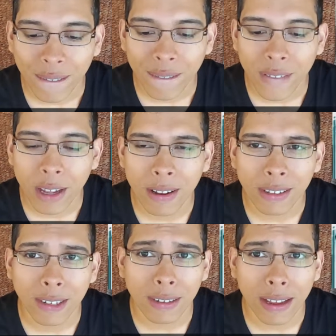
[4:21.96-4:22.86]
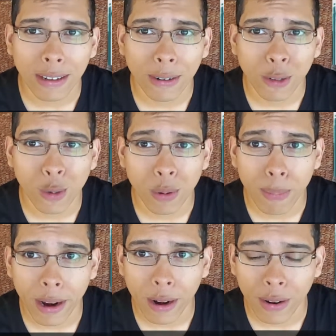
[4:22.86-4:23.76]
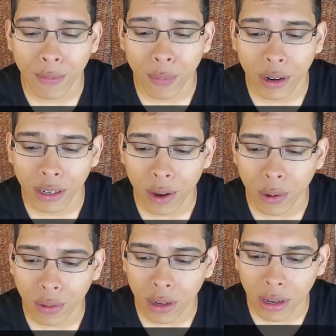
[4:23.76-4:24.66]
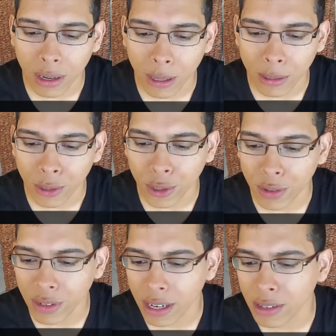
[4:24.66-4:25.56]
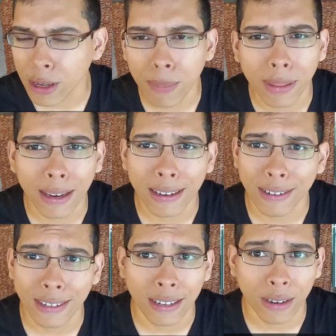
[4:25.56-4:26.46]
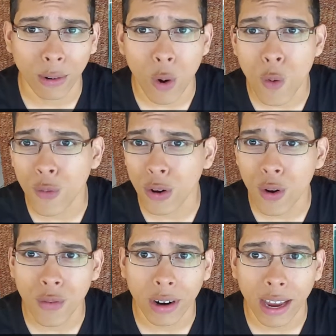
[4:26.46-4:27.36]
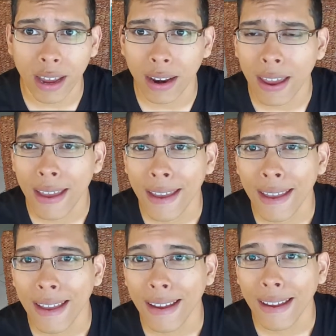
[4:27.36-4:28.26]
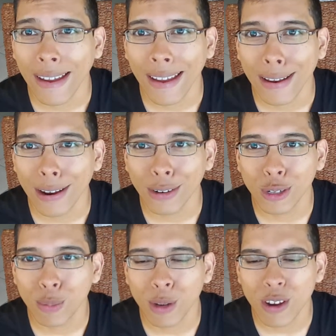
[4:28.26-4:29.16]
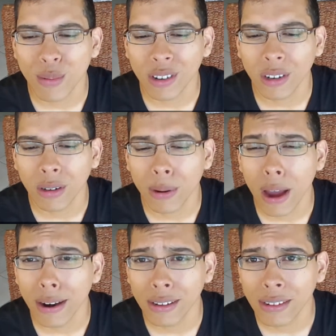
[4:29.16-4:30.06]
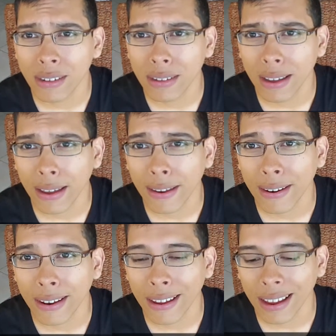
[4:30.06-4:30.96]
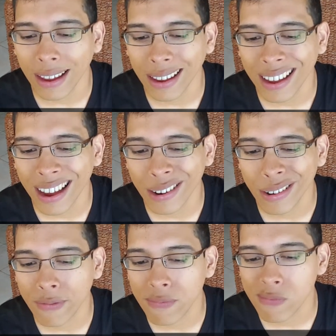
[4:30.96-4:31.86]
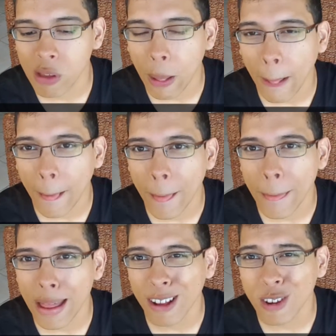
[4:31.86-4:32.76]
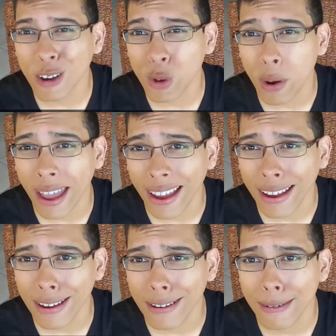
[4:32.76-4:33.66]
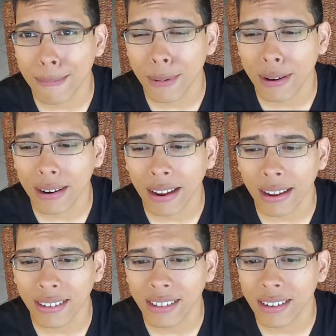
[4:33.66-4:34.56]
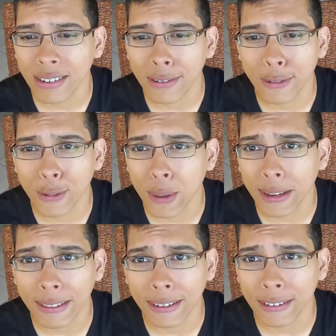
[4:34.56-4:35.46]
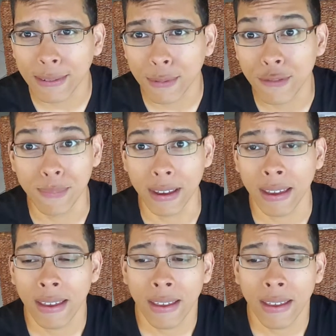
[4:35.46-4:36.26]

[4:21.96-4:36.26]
Feels a little too repetitive when he goes, should have said something, just says it over and over again. And it just becomes a little monotonous, and it kind of, the song's okay, but it didn't do anything to move me.